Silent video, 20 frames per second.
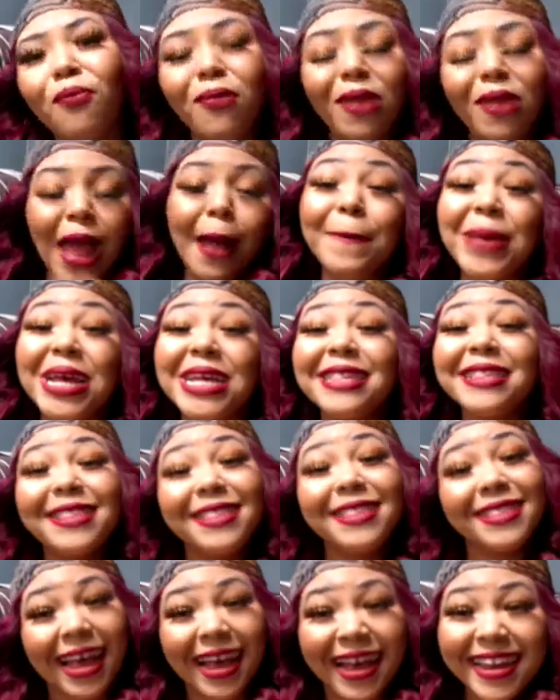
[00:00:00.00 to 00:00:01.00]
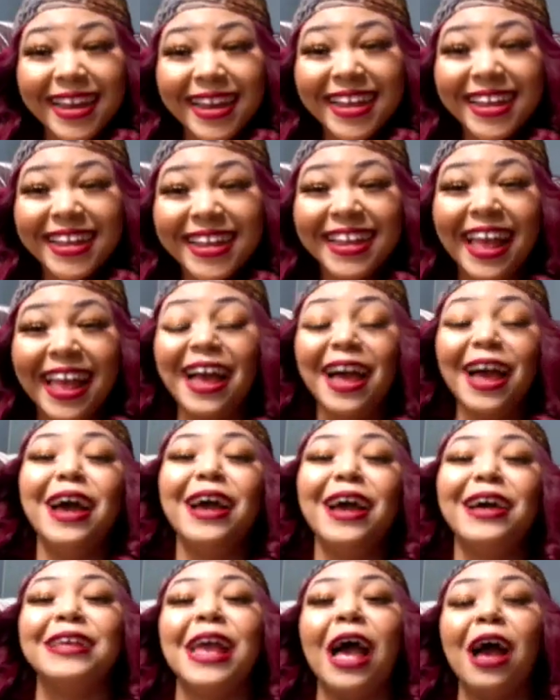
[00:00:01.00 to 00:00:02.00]
I'm excited,
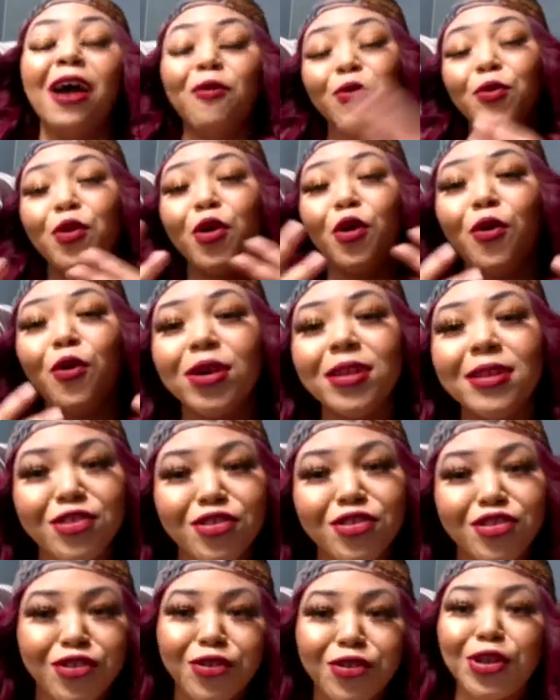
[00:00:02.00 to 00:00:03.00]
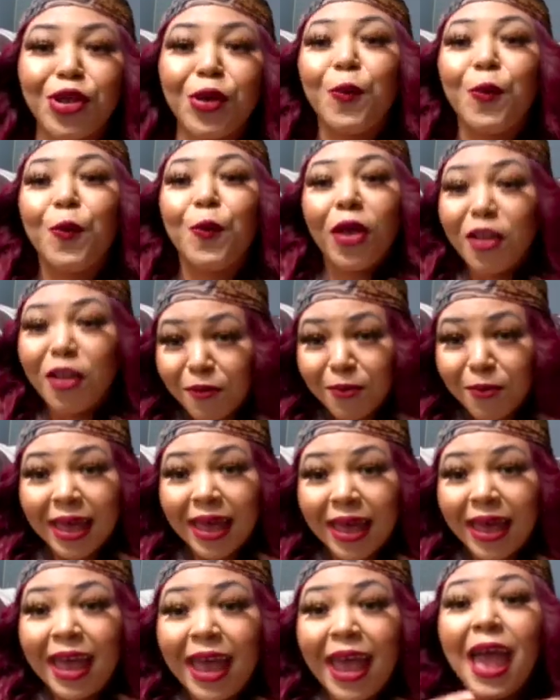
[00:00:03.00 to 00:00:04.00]
y'all. Y'all will go on this journey with
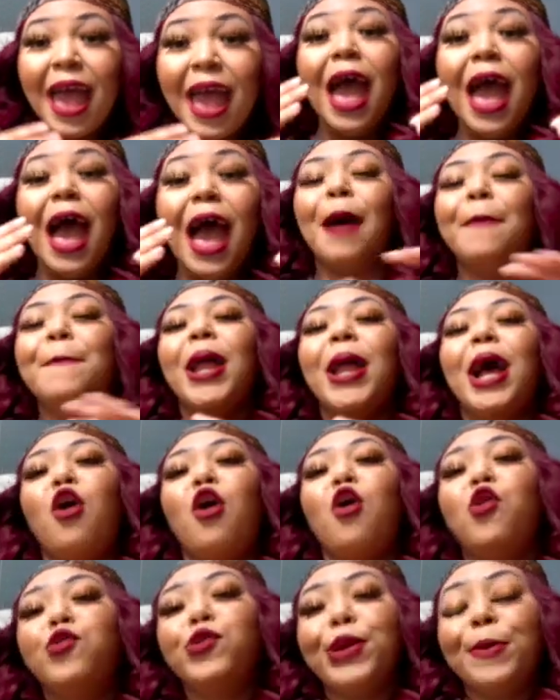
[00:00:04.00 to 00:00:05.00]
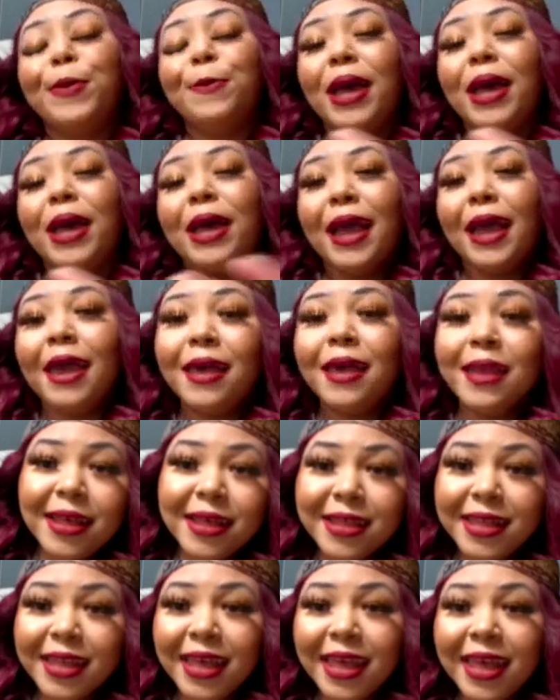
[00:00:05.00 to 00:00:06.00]
me. I'm not holding back
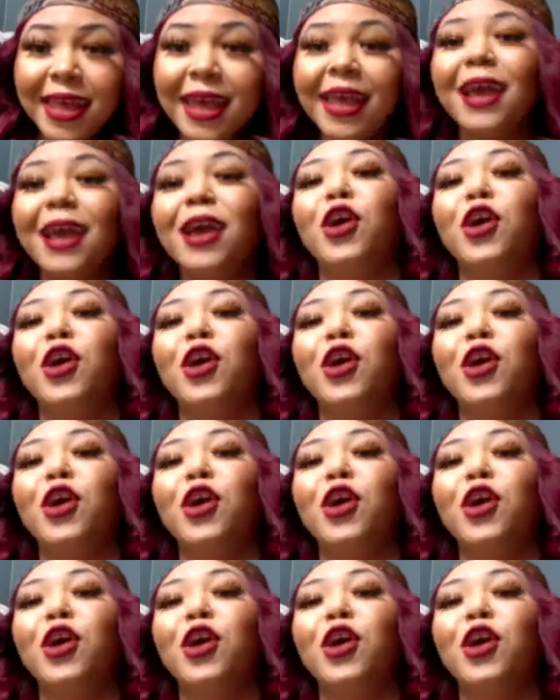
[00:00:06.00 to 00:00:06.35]
anything.